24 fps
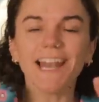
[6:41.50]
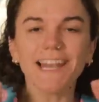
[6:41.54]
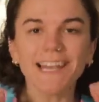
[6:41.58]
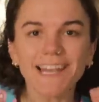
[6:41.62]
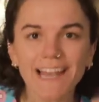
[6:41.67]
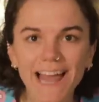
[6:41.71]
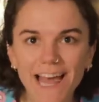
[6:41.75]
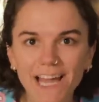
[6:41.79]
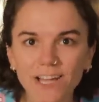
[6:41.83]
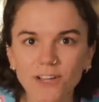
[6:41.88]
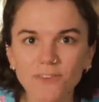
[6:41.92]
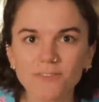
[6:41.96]
A
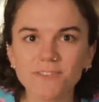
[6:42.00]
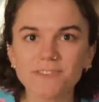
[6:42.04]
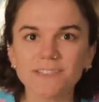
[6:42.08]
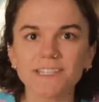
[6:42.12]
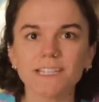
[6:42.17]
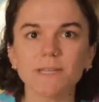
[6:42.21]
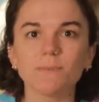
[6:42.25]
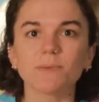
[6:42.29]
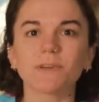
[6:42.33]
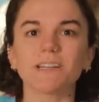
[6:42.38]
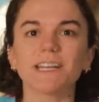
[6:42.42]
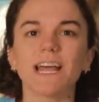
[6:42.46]
lack of
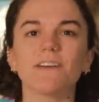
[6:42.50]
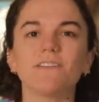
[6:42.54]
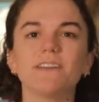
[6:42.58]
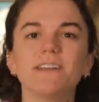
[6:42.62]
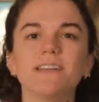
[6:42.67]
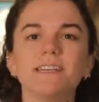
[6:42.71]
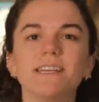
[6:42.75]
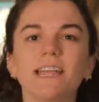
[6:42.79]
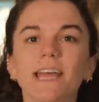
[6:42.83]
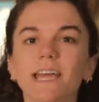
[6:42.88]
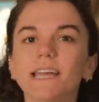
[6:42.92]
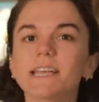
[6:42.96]
sleep can have a
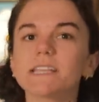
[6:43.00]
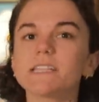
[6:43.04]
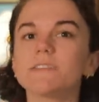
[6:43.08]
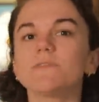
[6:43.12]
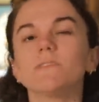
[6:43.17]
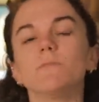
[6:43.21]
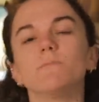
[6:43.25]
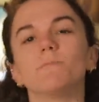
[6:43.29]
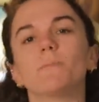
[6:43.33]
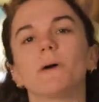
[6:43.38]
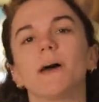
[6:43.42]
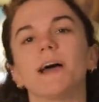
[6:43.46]
negative
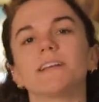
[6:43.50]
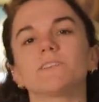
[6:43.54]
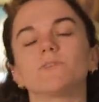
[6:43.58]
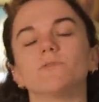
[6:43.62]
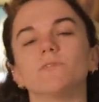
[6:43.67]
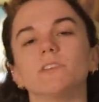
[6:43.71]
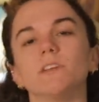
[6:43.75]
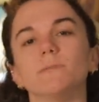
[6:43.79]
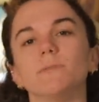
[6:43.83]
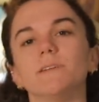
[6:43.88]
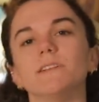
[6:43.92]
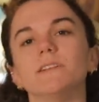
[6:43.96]
impact
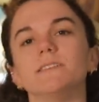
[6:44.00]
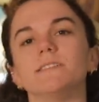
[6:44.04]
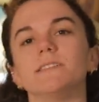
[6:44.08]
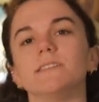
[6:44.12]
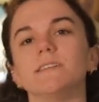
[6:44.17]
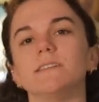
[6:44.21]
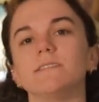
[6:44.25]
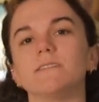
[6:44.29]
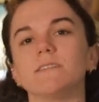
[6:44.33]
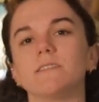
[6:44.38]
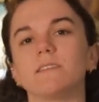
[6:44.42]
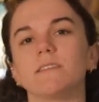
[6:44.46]
on the
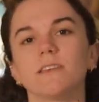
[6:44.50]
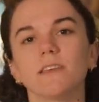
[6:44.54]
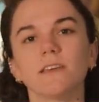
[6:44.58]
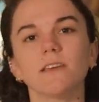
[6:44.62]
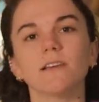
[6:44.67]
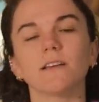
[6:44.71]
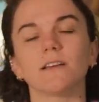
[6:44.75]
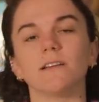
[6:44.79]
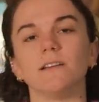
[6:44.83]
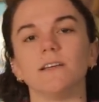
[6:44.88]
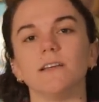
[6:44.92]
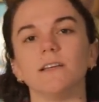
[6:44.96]
ability to
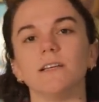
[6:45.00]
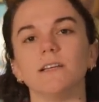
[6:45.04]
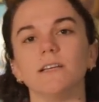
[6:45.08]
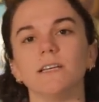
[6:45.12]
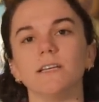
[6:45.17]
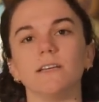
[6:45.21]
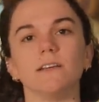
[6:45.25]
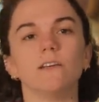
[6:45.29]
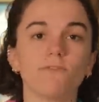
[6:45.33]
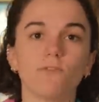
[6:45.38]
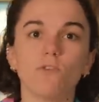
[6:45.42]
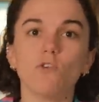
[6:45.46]
think
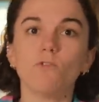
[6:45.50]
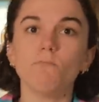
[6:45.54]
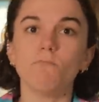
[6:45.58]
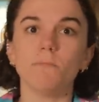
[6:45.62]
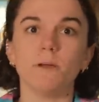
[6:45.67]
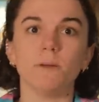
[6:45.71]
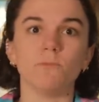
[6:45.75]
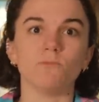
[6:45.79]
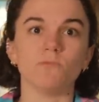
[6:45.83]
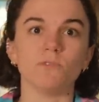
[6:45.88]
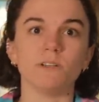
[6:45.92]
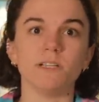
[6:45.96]
clearly, form
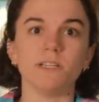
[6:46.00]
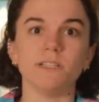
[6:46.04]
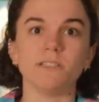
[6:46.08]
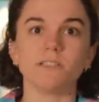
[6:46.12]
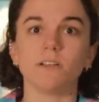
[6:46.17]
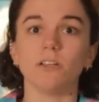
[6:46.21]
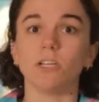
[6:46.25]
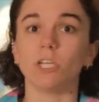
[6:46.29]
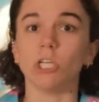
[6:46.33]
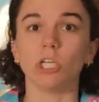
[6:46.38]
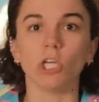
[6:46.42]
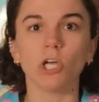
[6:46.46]
memories,
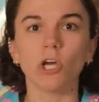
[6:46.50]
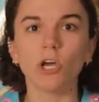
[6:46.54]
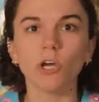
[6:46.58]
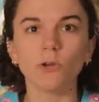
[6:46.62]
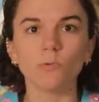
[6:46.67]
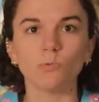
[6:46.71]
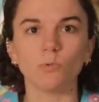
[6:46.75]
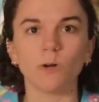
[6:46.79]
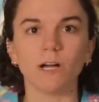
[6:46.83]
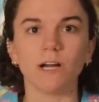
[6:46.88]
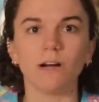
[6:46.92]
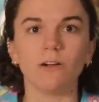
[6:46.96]

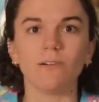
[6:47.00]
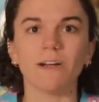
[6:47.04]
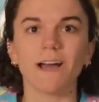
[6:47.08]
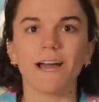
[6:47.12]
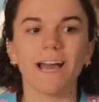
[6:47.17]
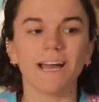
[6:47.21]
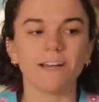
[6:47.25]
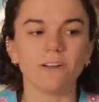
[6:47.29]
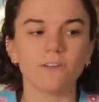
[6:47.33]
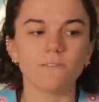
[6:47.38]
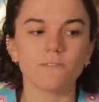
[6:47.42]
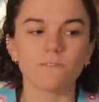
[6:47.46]
learn well,
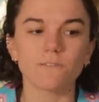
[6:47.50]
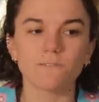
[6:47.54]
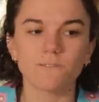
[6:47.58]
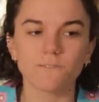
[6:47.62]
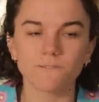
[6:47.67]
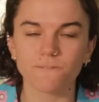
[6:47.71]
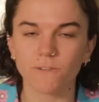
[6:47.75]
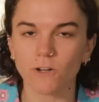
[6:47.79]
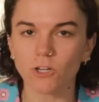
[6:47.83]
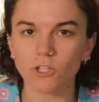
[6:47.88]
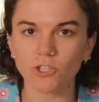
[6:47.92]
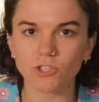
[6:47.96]
and
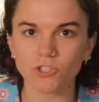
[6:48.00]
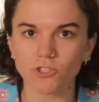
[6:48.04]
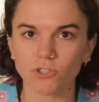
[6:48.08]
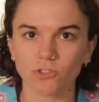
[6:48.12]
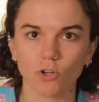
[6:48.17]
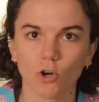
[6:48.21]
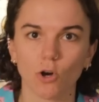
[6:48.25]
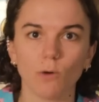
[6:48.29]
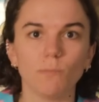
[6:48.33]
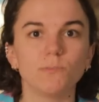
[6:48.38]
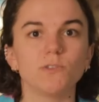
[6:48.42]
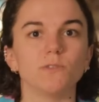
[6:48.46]
function
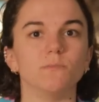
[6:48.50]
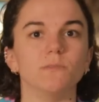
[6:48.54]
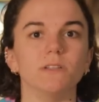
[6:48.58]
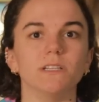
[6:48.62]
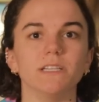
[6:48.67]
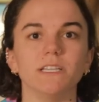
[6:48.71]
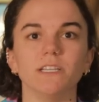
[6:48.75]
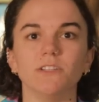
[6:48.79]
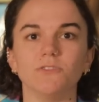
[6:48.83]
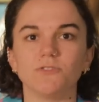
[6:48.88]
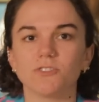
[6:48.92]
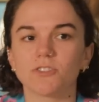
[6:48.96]

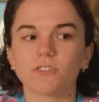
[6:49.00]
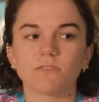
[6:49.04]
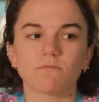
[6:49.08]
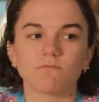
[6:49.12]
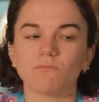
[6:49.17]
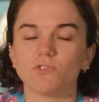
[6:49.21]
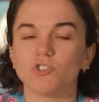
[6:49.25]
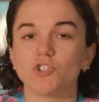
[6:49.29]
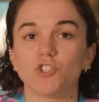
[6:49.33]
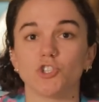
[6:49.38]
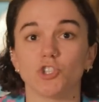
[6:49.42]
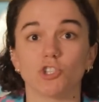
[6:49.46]
optimally just
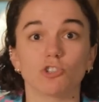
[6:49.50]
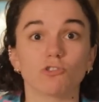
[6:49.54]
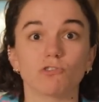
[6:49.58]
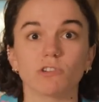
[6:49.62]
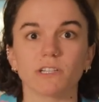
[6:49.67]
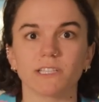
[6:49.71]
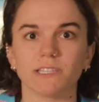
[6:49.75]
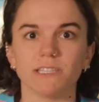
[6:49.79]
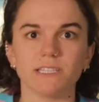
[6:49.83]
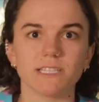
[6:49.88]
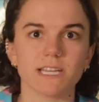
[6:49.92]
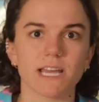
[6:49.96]

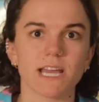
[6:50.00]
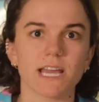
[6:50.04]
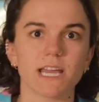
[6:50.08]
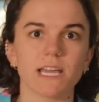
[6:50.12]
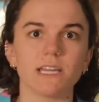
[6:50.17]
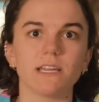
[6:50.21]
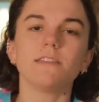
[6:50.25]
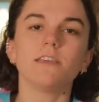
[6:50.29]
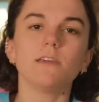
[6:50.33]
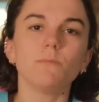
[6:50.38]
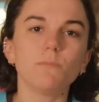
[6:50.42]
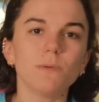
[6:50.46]
during the
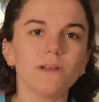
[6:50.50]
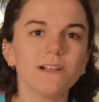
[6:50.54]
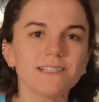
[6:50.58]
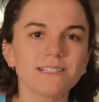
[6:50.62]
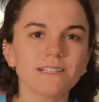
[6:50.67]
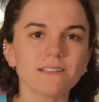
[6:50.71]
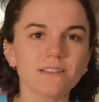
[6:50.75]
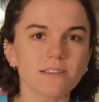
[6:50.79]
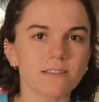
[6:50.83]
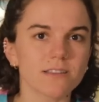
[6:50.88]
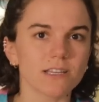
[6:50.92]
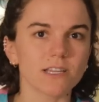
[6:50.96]
day. The
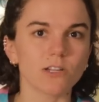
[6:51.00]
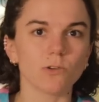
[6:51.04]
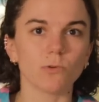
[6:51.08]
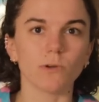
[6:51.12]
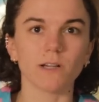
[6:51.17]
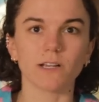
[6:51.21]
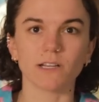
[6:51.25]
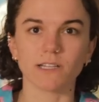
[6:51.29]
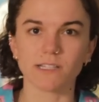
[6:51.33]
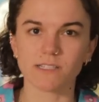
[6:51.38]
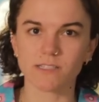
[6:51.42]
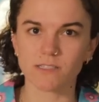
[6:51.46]
ability to think
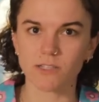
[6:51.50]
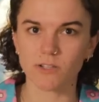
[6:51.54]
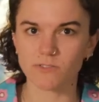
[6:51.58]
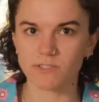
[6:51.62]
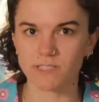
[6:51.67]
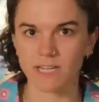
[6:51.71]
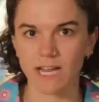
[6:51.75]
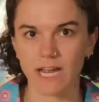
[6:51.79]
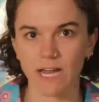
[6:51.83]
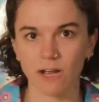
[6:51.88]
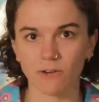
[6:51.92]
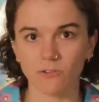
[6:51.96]
quickly slows
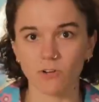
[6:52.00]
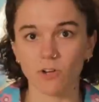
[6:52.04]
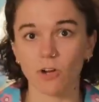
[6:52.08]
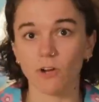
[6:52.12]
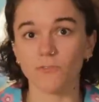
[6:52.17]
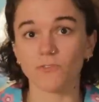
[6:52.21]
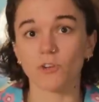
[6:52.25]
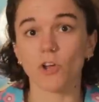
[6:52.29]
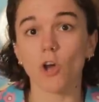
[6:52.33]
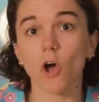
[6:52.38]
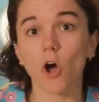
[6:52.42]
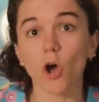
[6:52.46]
down
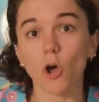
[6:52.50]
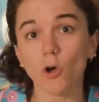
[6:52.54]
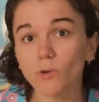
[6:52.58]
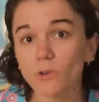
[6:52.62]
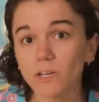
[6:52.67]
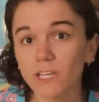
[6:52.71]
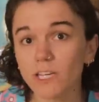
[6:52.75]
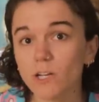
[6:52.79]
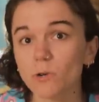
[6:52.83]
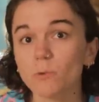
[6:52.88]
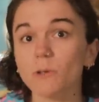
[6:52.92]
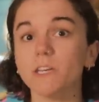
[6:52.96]
after
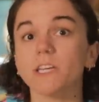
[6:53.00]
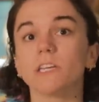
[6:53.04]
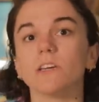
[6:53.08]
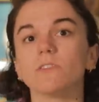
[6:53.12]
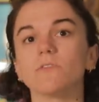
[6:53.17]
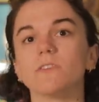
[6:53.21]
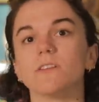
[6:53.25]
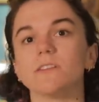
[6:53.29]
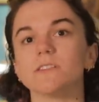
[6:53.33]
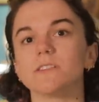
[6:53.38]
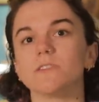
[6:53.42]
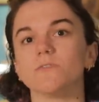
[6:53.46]
only a week
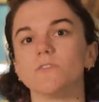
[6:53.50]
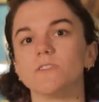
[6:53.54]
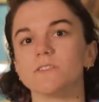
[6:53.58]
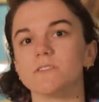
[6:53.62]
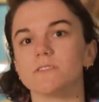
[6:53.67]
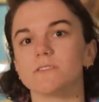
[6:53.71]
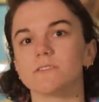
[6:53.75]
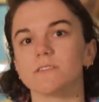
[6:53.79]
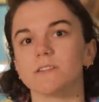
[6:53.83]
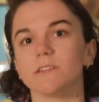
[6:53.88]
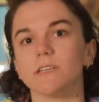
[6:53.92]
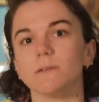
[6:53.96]
of
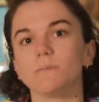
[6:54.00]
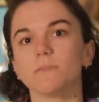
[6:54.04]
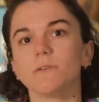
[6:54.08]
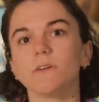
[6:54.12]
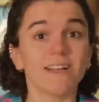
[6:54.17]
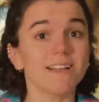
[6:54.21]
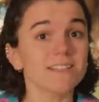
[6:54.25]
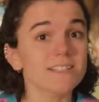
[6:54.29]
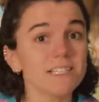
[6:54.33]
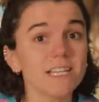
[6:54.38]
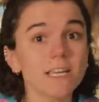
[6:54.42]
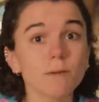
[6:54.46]
insufficient sleep.
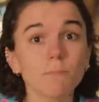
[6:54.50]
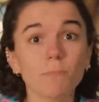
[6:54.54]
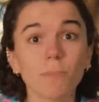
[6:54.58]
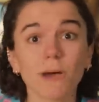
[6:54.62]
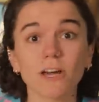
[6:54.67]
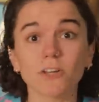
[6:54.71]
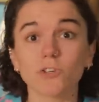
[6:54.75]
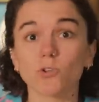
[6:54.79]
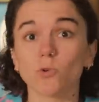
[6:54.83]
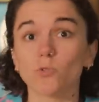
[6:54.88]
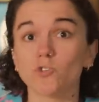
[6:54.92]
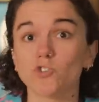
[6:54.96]
That's going to
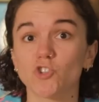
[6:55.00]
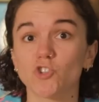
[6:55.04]
impact your